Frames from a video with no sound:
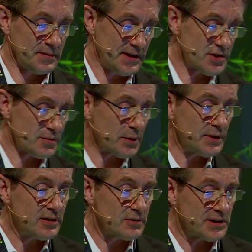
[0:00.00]
That is where
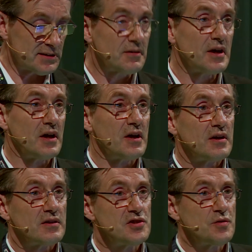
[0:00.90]
we come in.
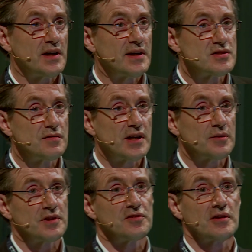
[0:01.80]
Geo-En has
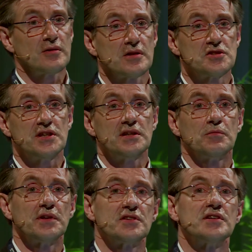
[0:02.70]
developed a technology
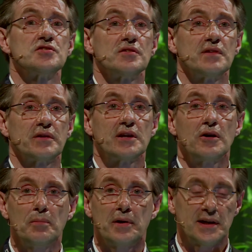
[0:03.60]
which is very
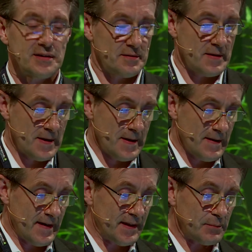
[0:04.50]
compact,
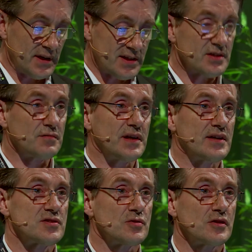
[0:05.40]
and that makes it
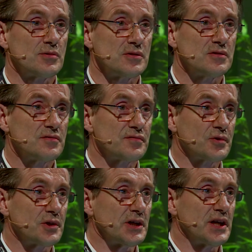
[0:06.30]
very suitable
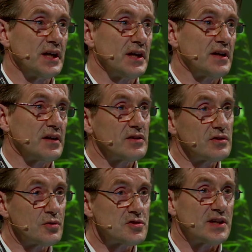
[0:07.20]
for
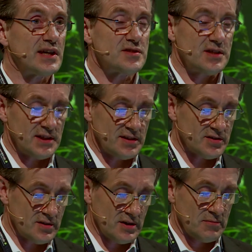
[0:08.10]
use in
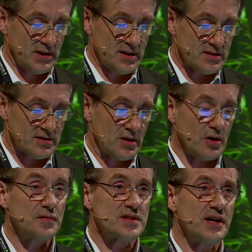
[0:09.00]
cities because
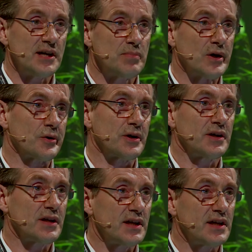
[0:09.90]
of its high
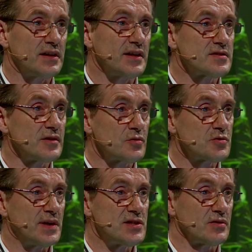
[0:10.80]
power and its low
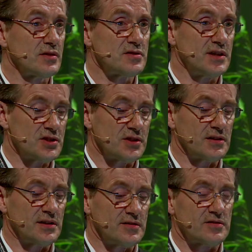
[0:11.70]
space
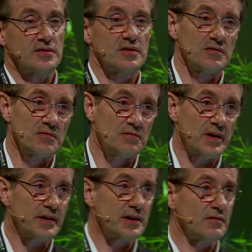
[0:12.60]
utilization. It's
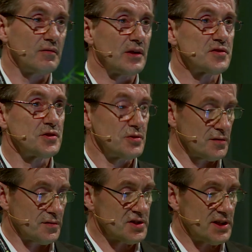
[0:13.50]
very well
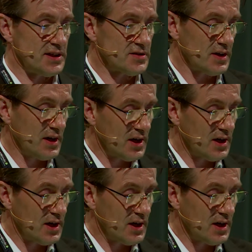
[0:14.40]
suited for cities.